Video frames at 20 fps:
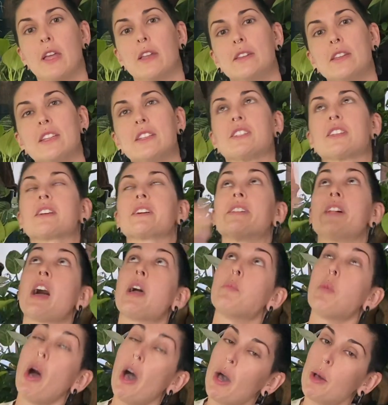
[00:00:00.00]
need to
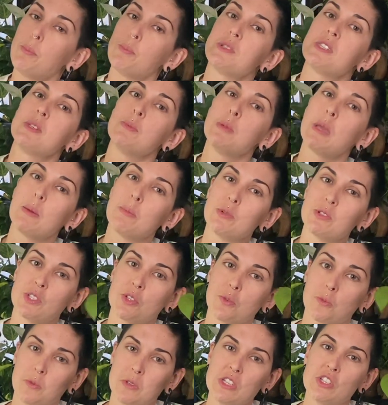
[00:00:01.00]
climb up to be able
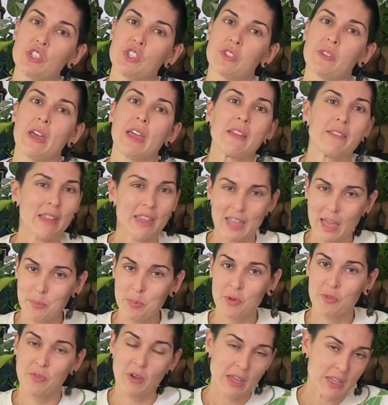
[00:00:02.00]
to reach light, like
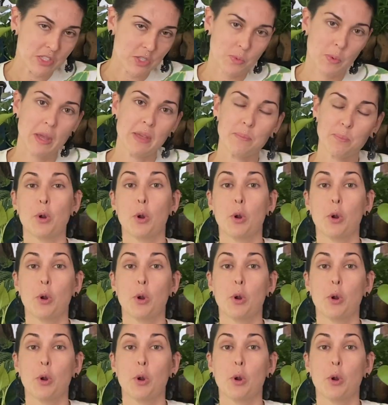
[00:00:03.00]
epiphytes, right?